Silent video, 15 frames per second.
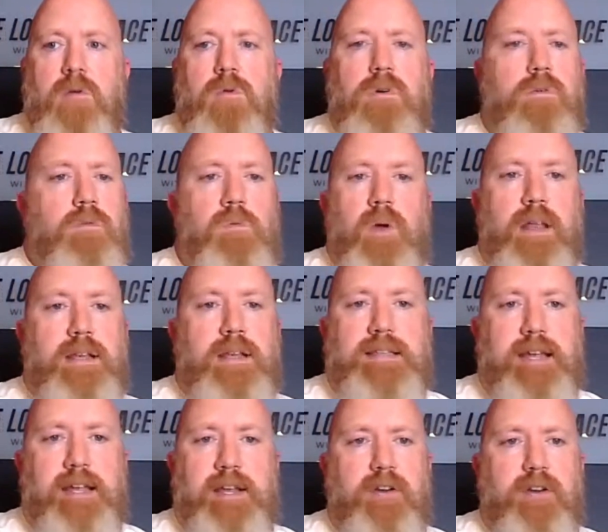Well, wait a
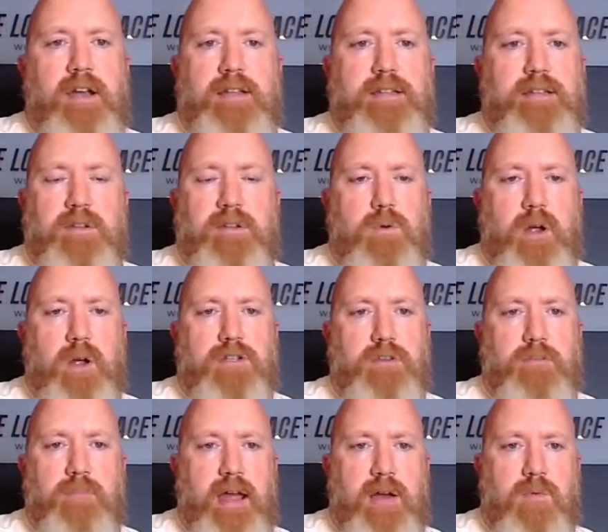second. You're asking the
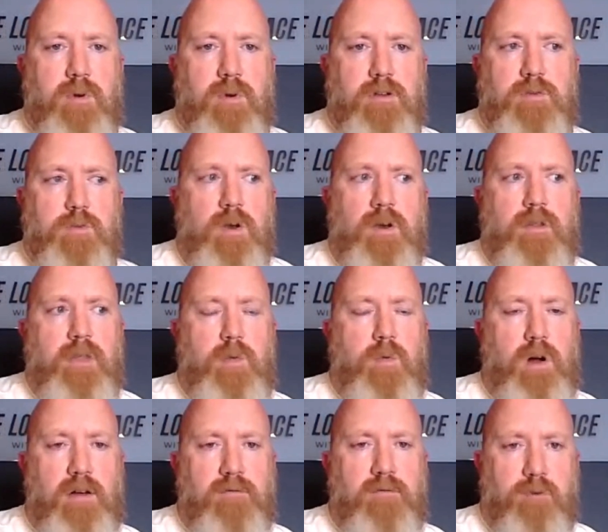question backwards. What do they
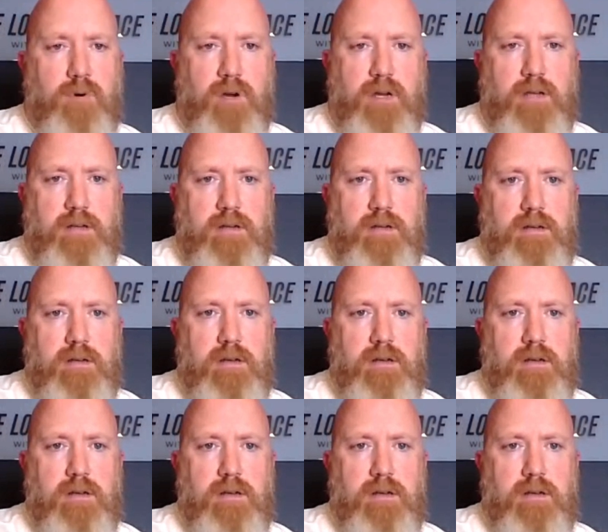want for it?